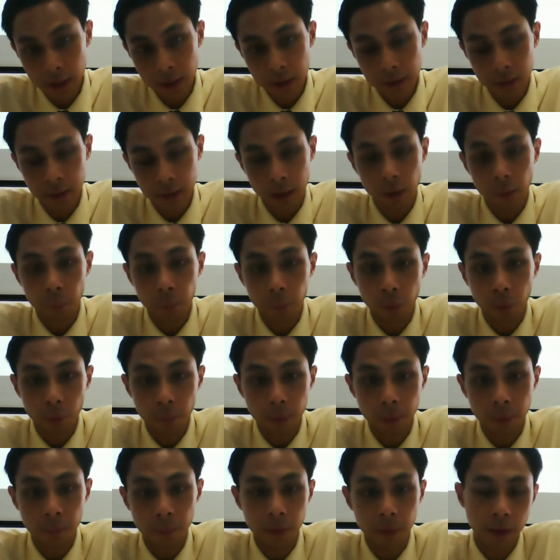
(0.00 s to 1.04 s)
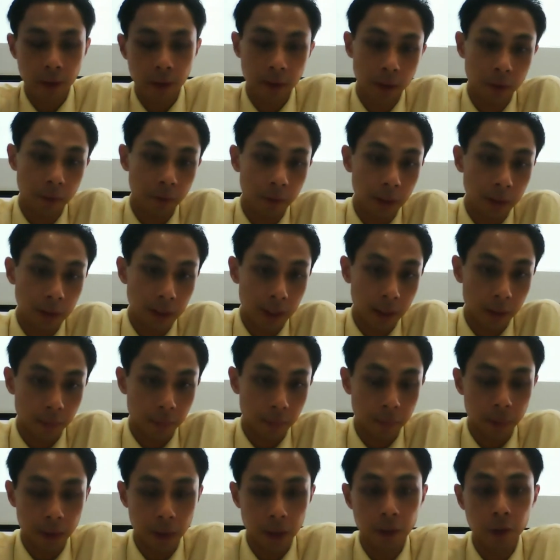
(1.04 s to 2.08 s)
scalp problem because of the scalp
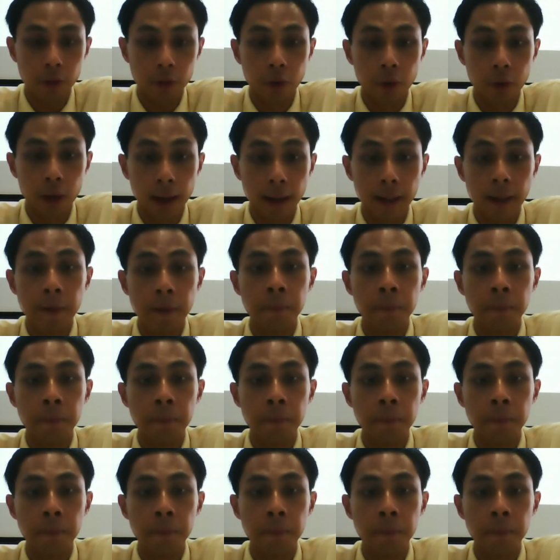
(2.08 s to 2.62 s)
being dry.